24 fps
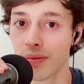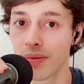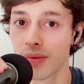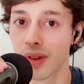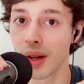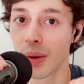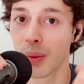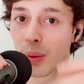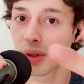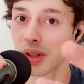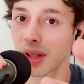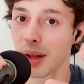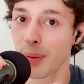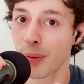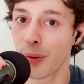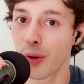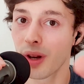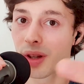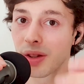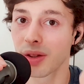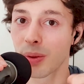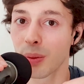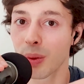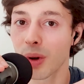What's up
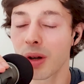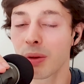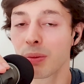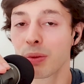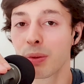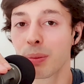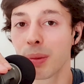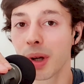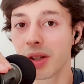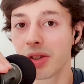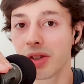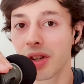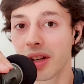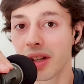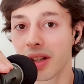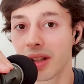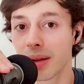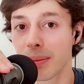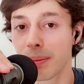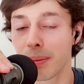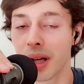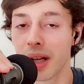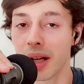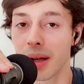friends, welcome to my
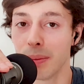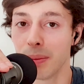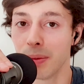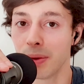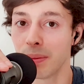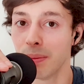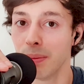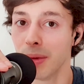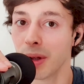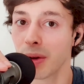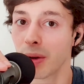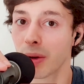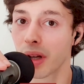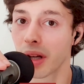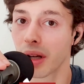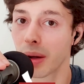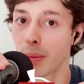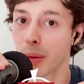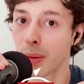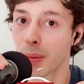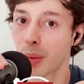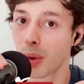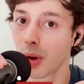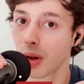channel. My name is Migo and
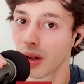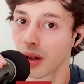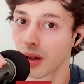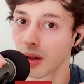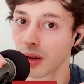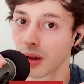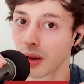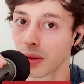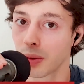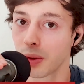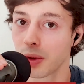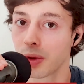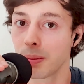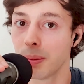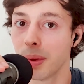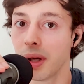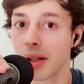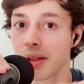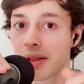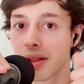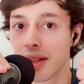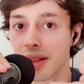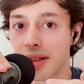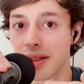I'm a polyglot who
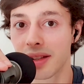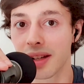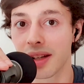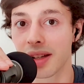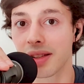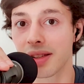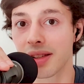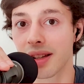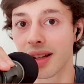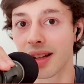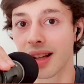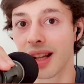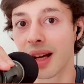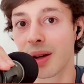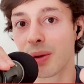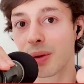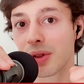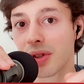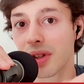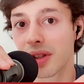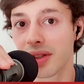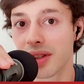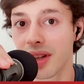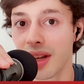speaks 6
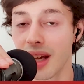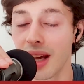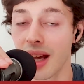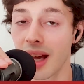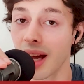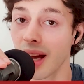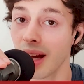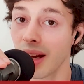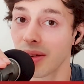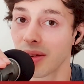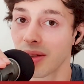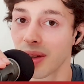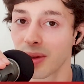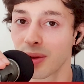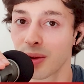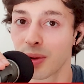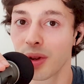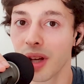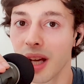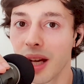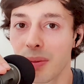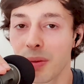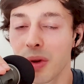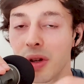languages. And
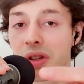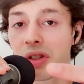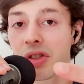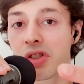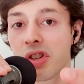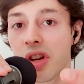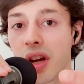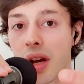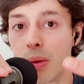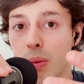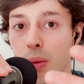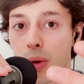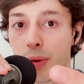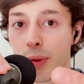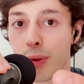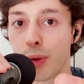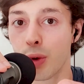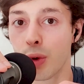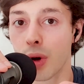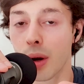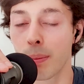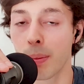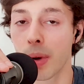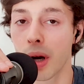today I'm going to share with
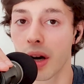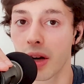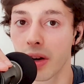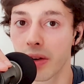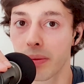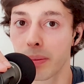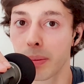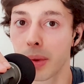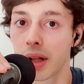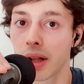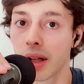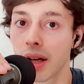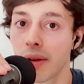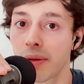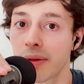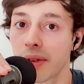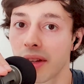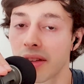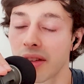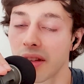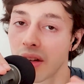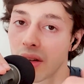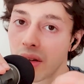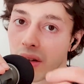you a part of my life
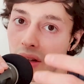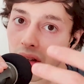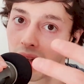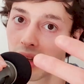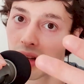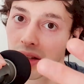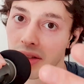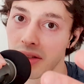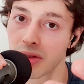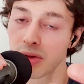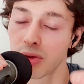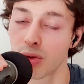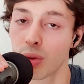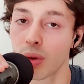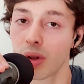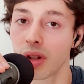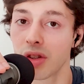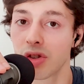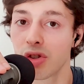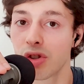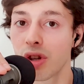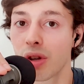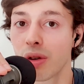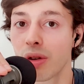that isn't
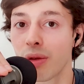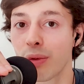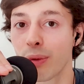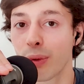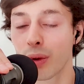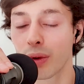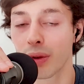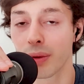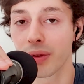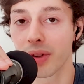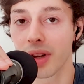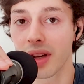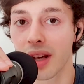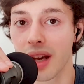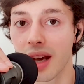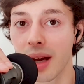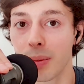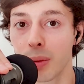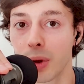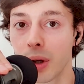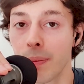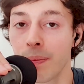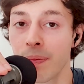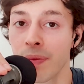really shown in front of the
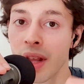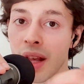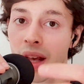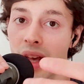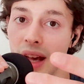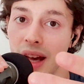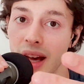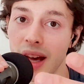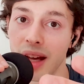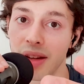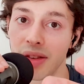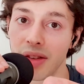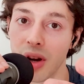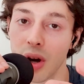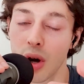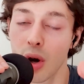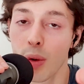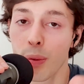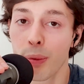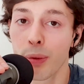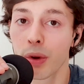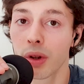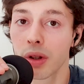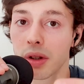camera, and
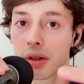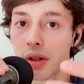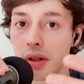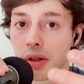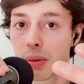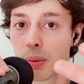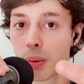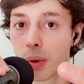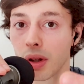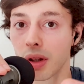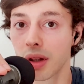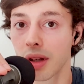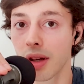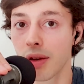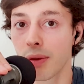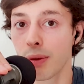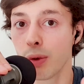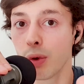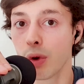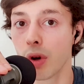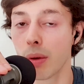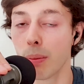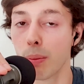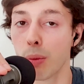hopefully this will give
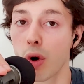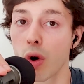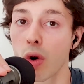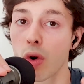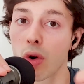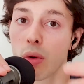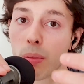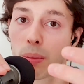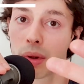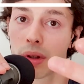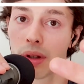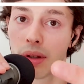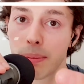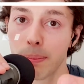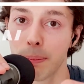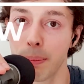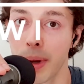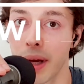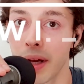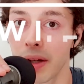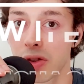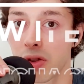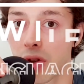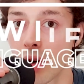you a more complete
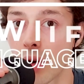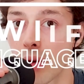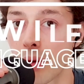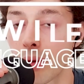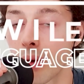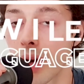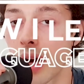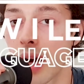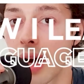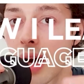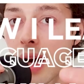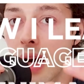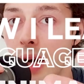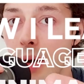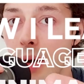picture of how